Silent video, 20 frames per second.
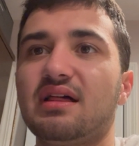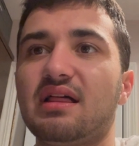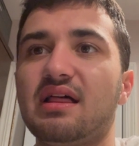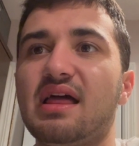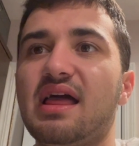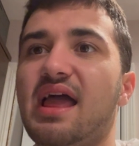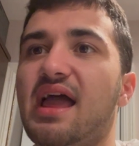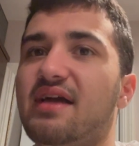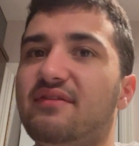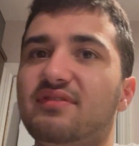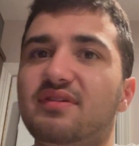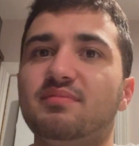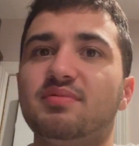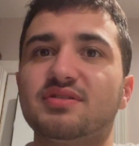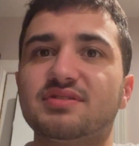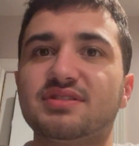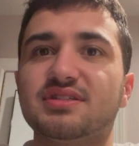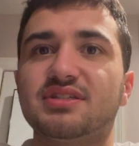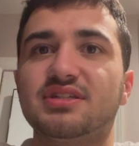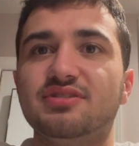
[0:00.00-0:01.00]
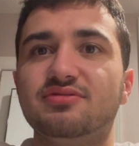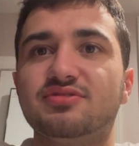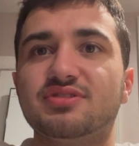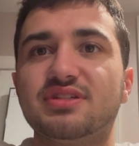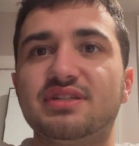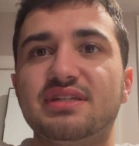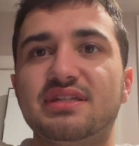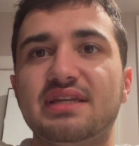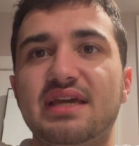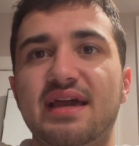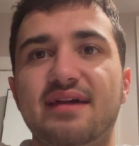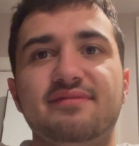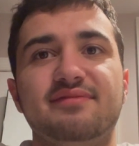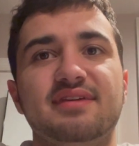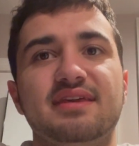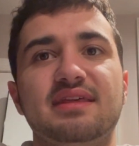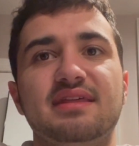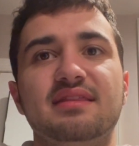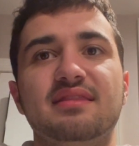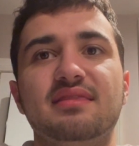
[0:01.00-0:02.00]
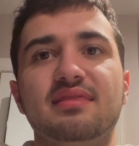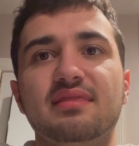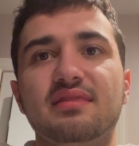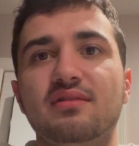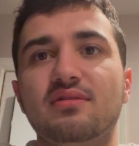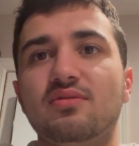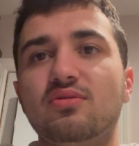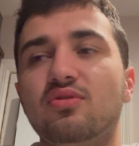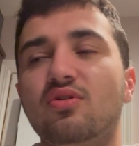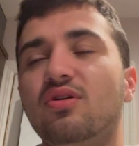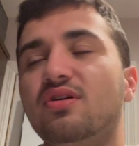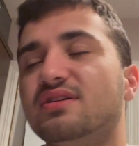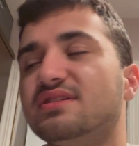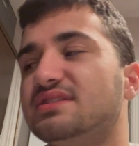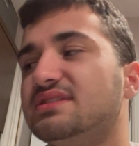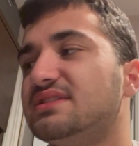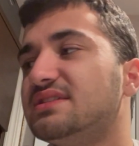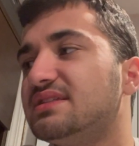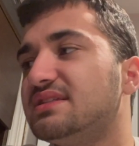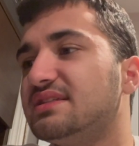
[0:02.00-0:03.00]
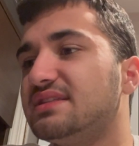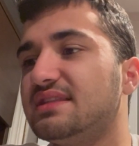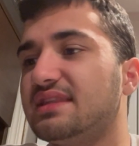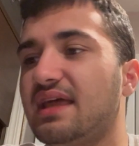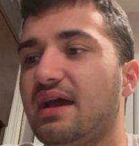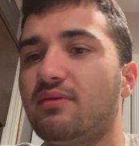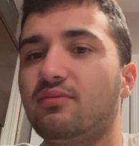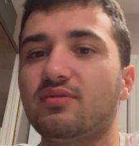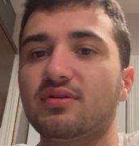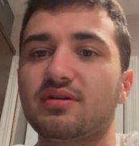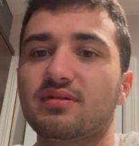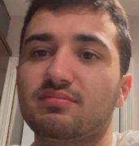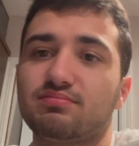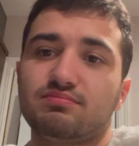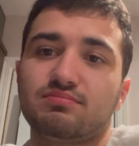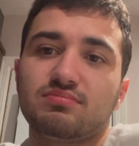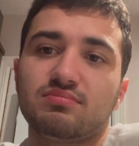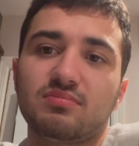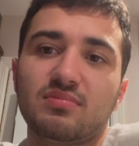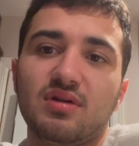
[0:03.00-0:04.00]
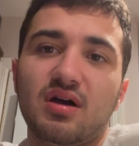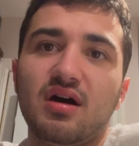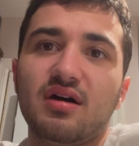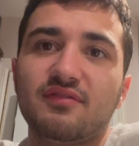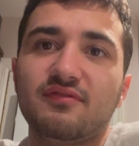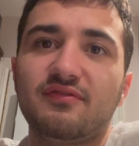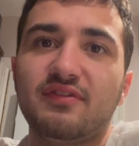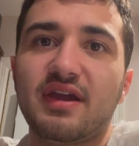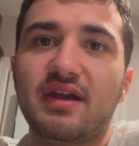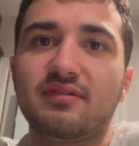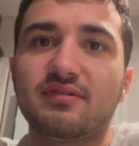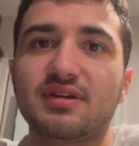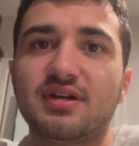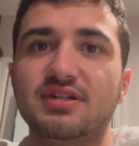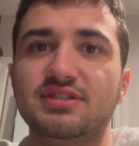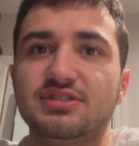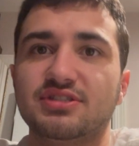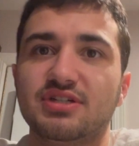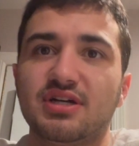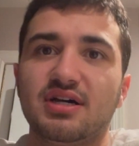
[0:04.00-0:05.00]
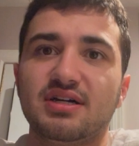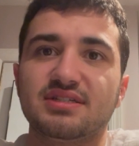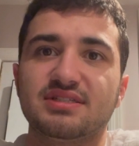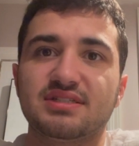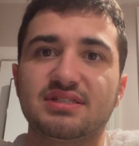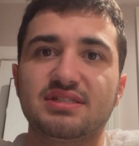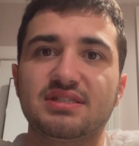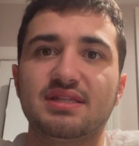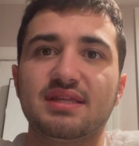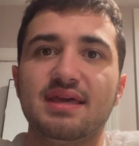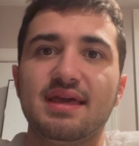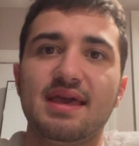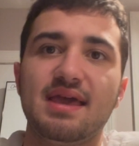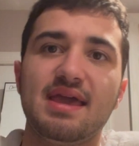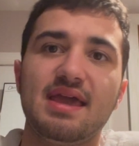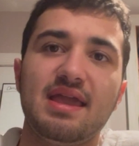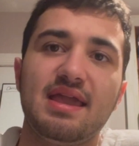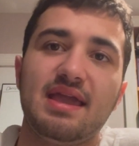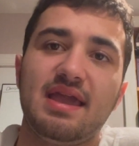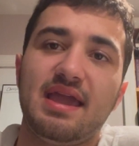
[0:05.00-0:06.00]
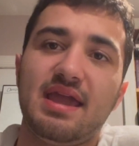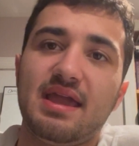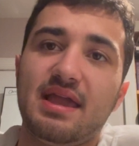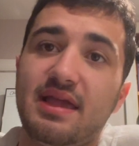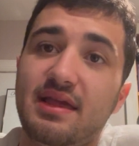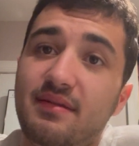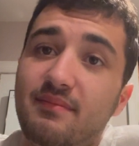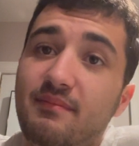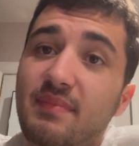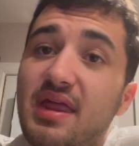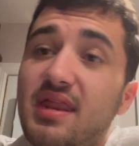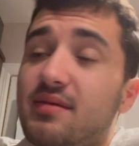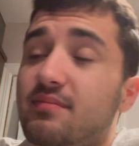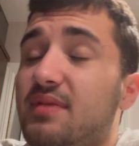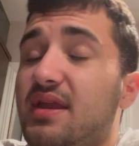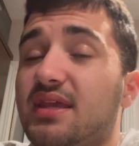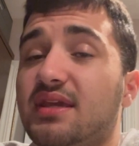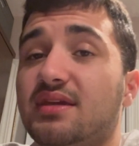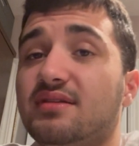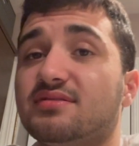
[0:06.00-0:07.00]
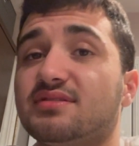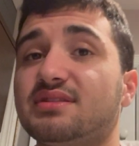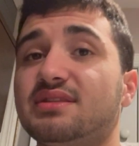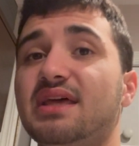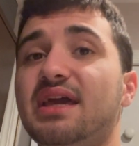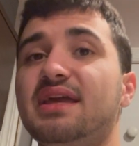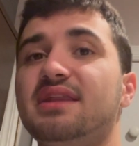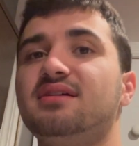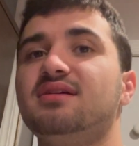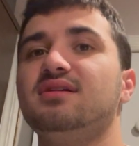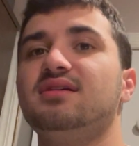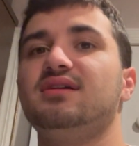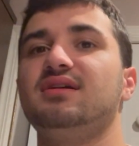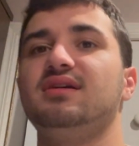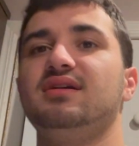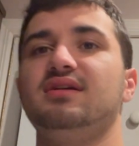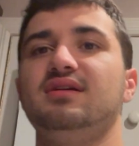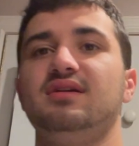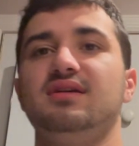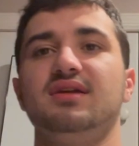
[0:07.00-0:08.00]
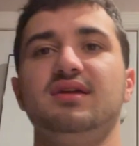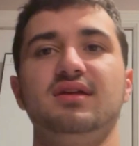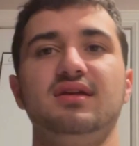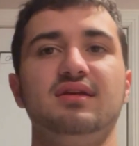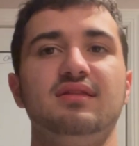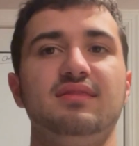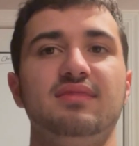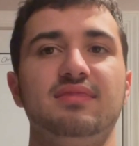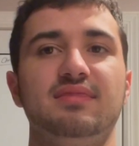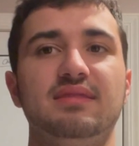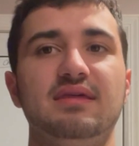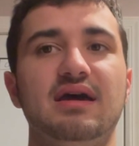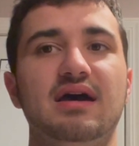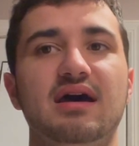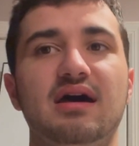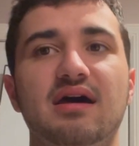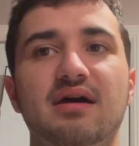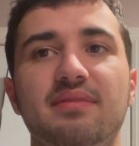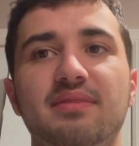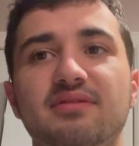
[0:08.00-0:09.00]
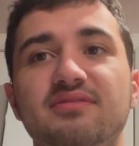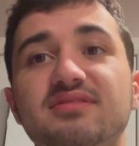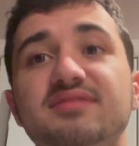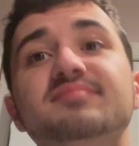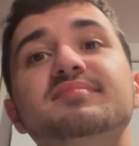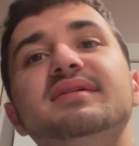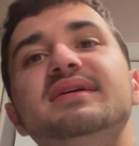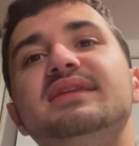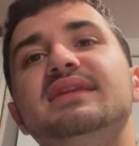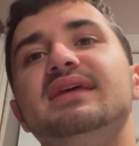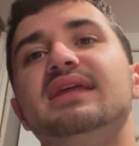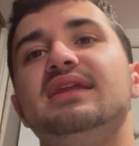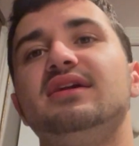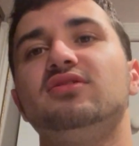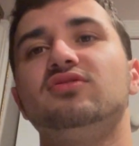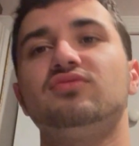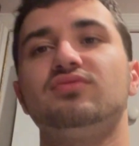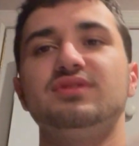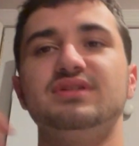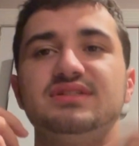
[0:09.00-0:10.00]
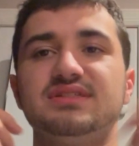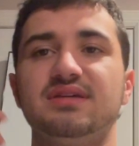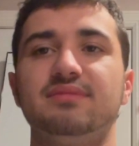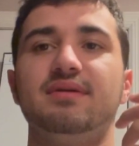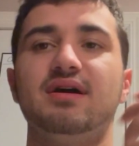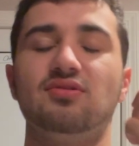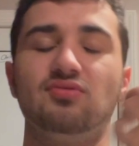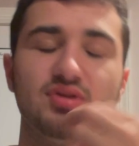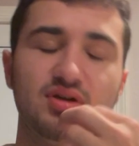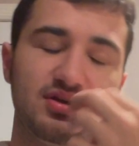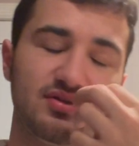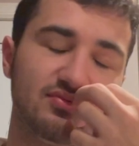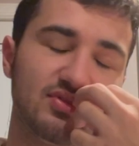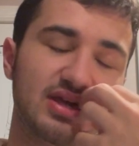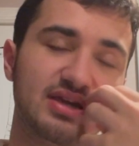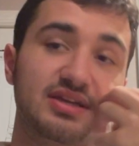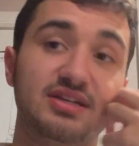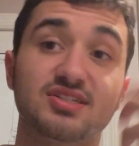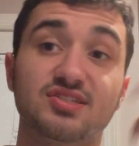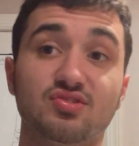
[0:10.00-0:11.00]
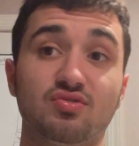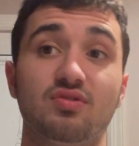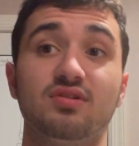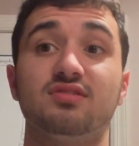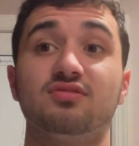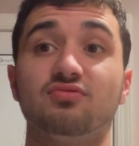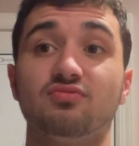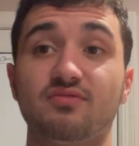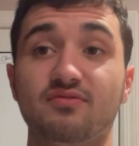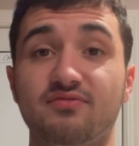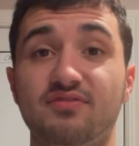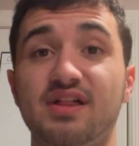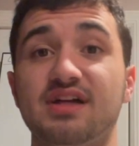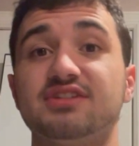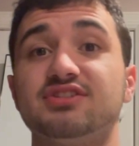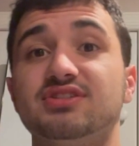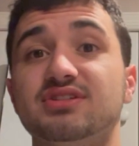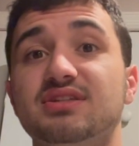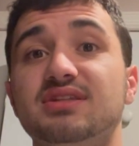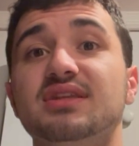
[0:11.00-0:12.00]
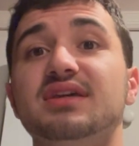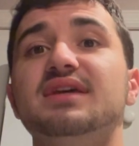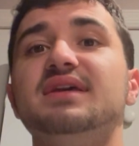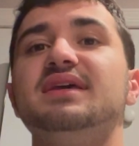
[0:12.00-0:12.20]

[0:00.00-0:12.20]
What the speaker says: heavy persecution and heavy laws that were unfair and unjust. And many, many years later, there has been an increased amount of historical reflection